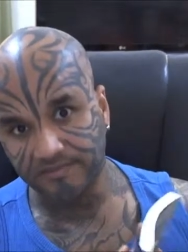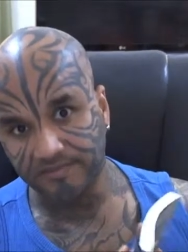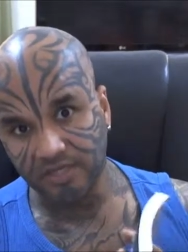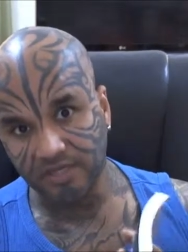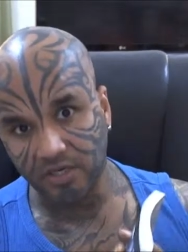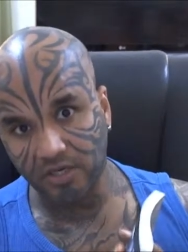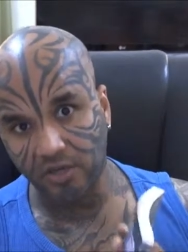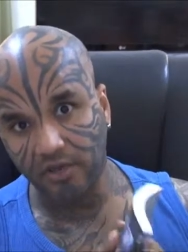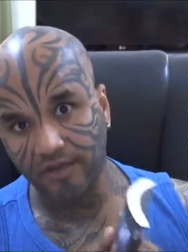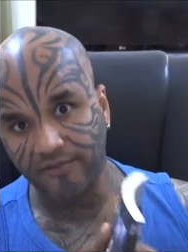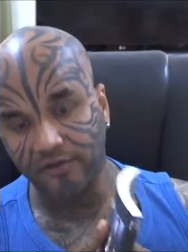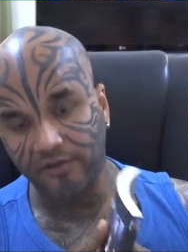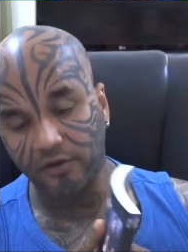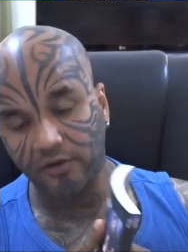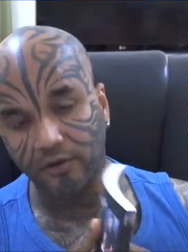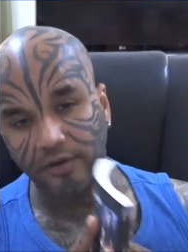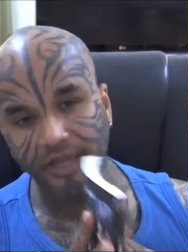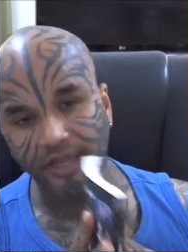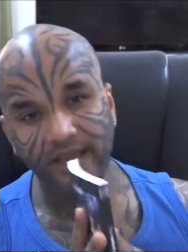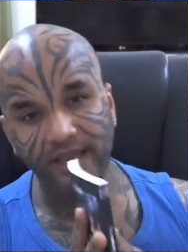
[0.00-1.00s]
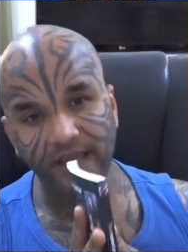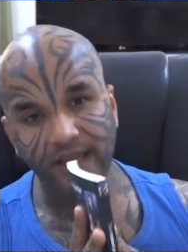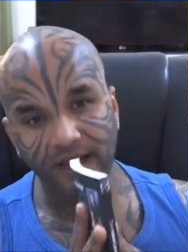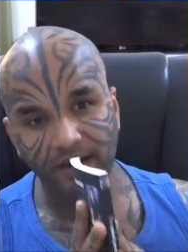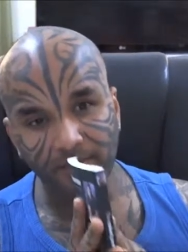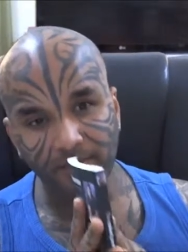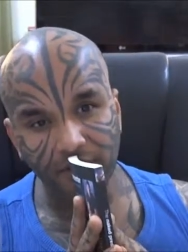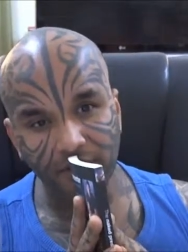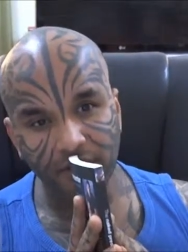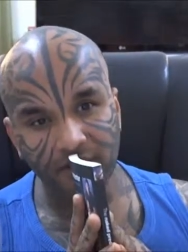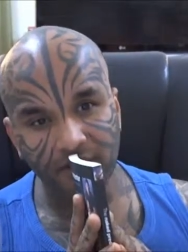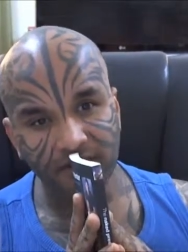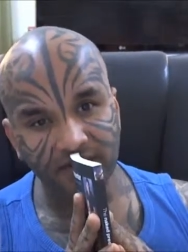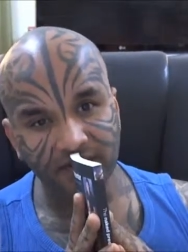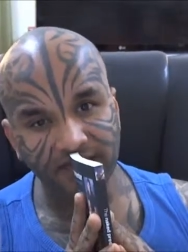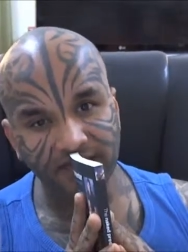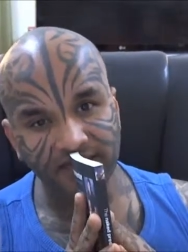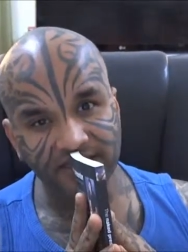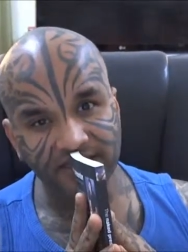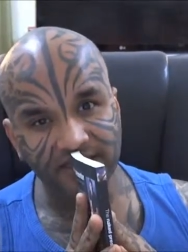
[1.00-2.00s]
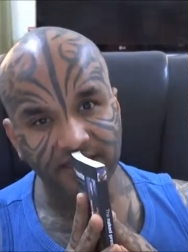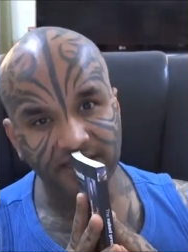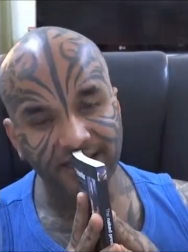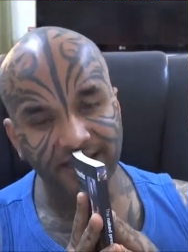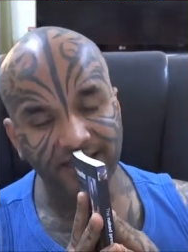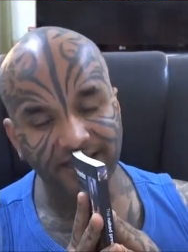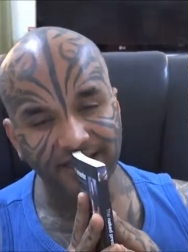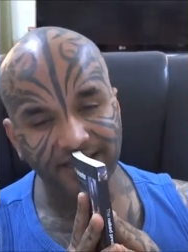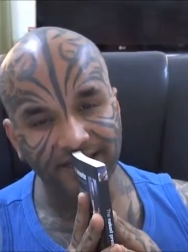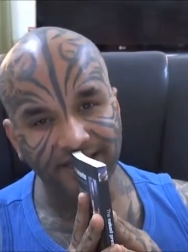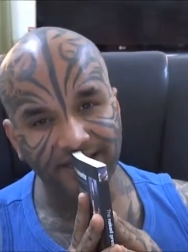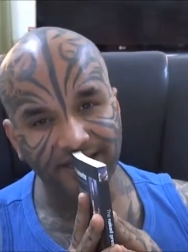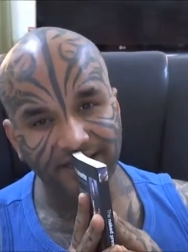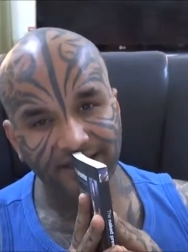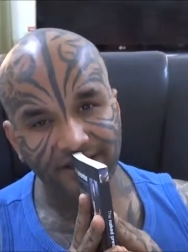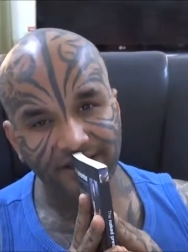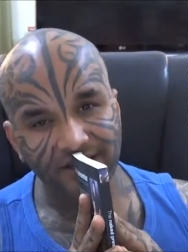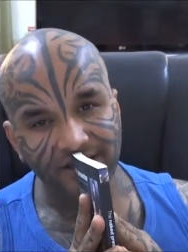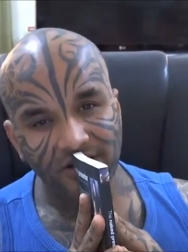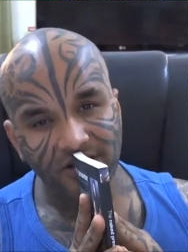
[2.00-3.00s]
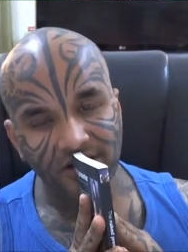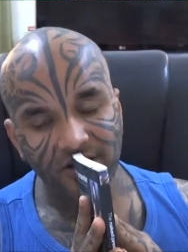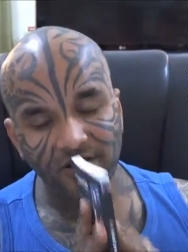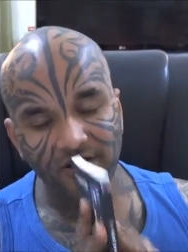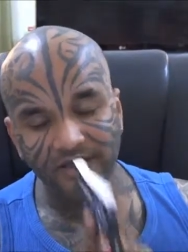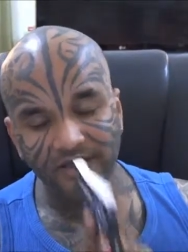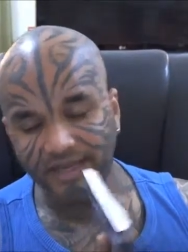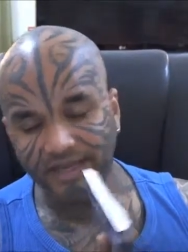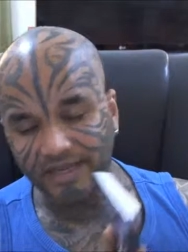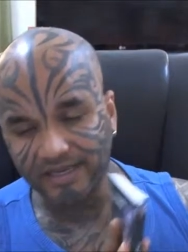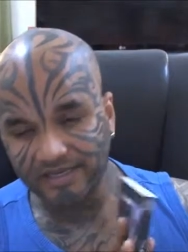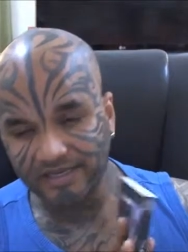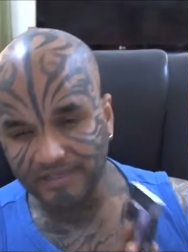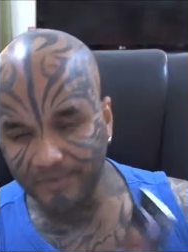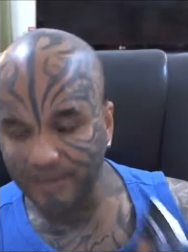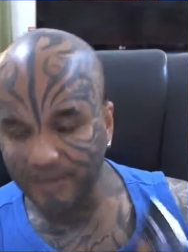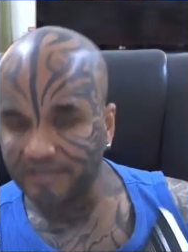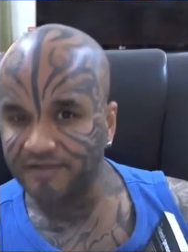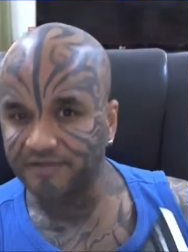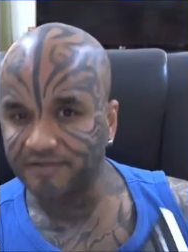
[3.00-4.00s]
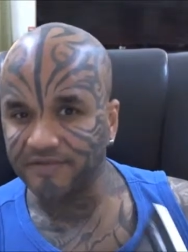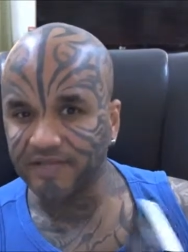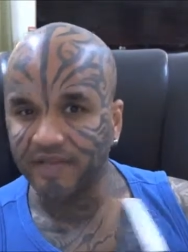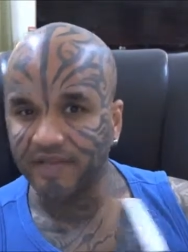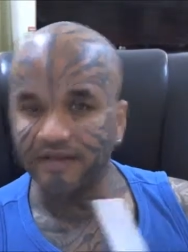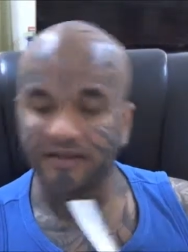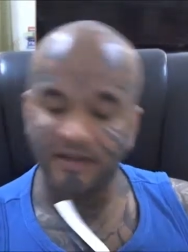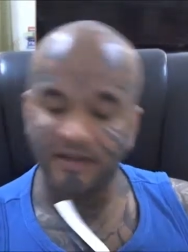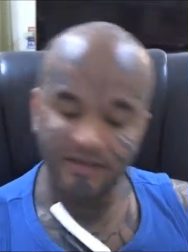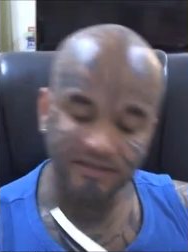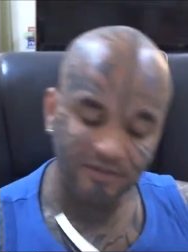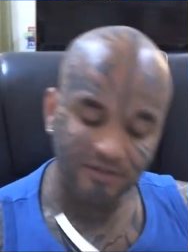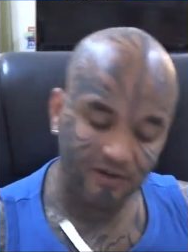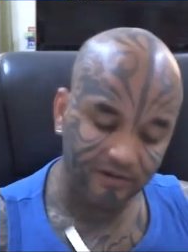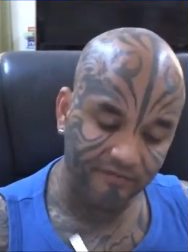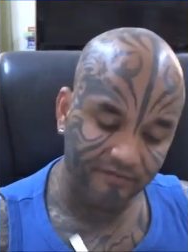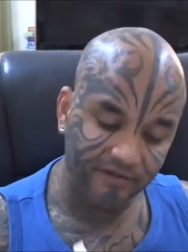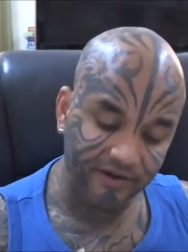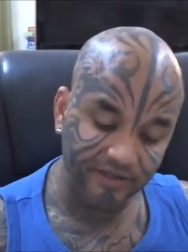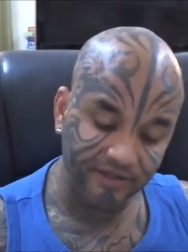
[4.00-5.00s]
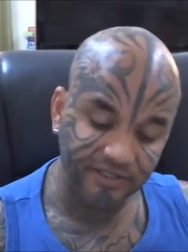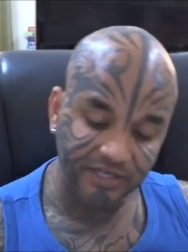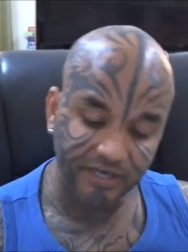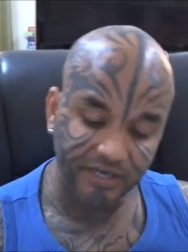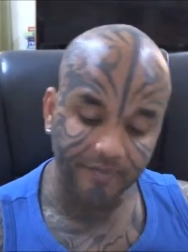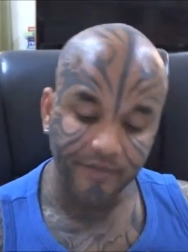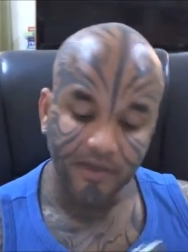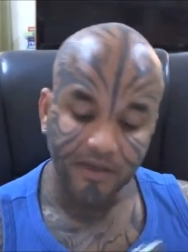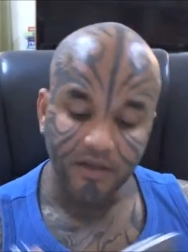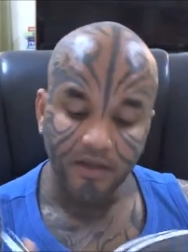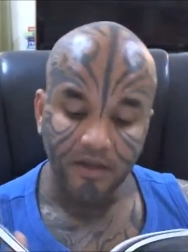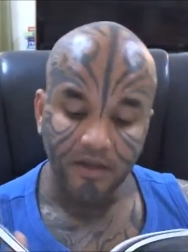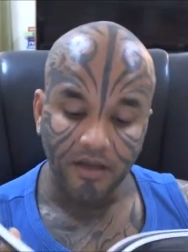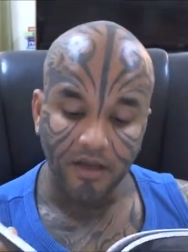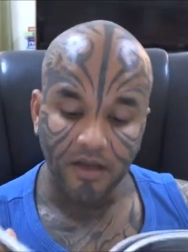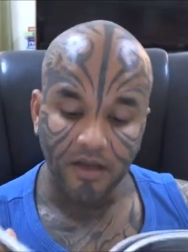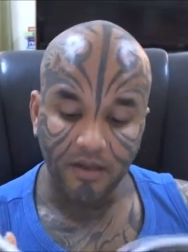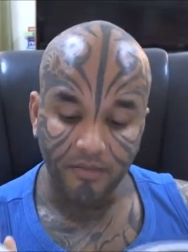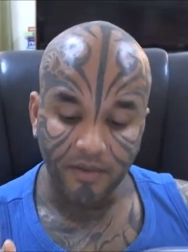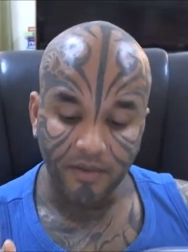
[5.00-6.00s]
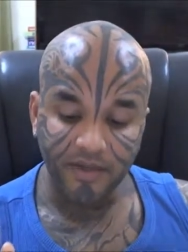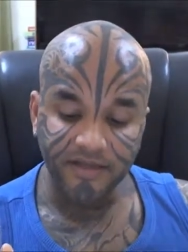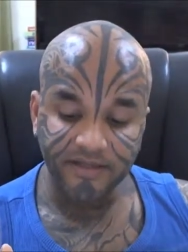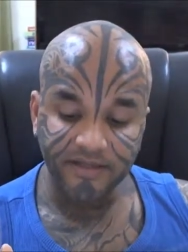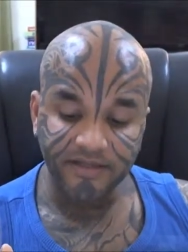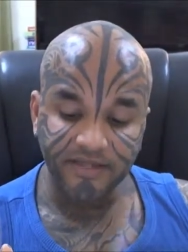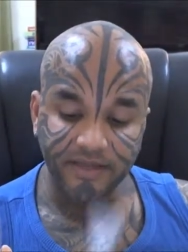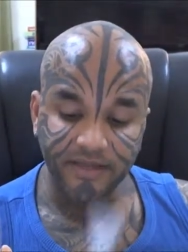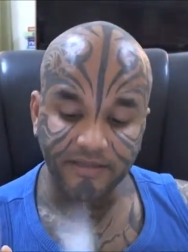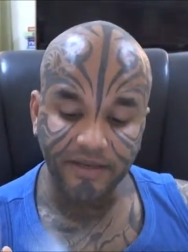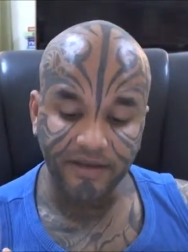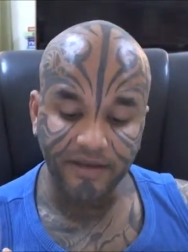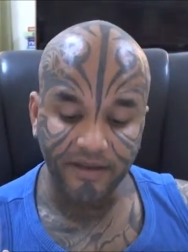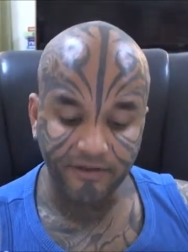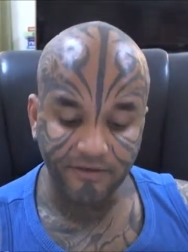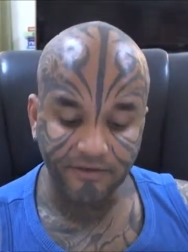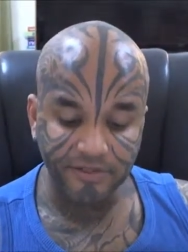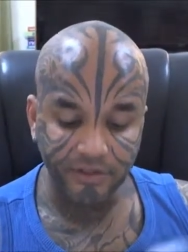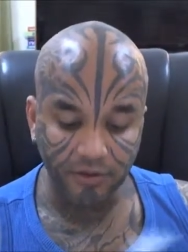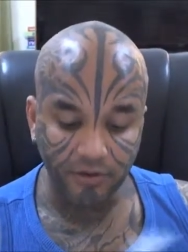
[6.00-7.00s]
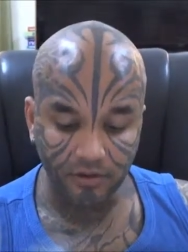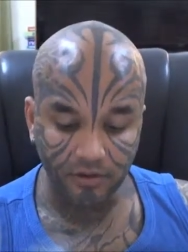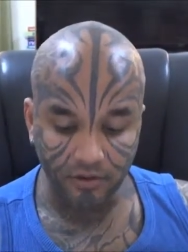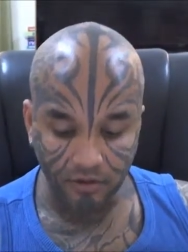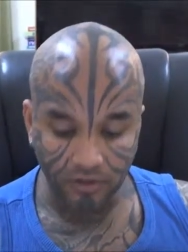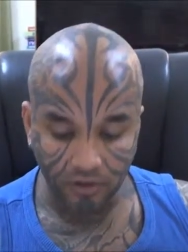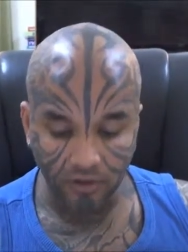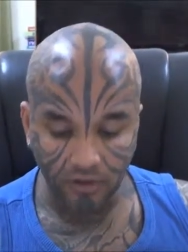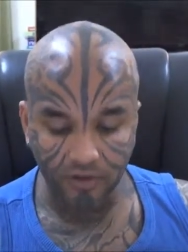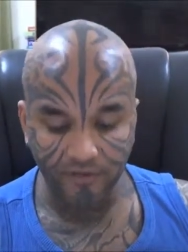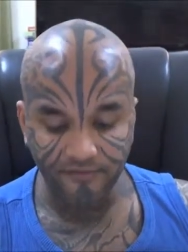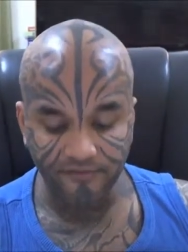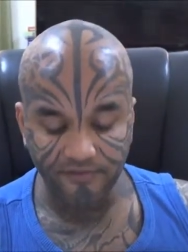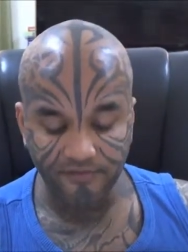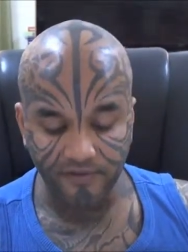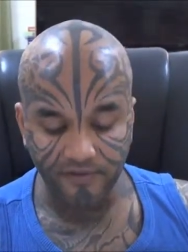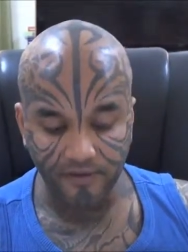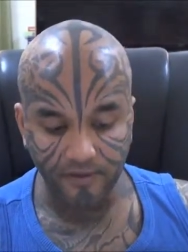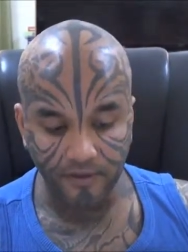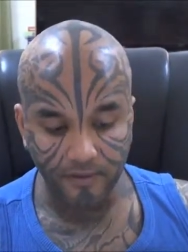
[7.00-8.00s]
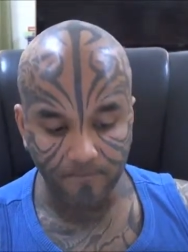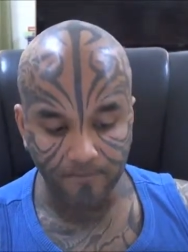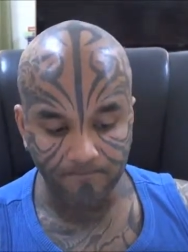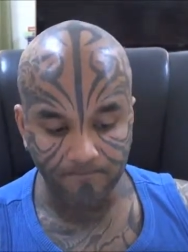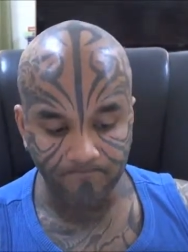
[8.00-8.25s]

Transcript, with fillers: So if you're looking at a book that is slightly on the expensive side, that is not very cheap, uh, but at the same time gives you a lot of uh,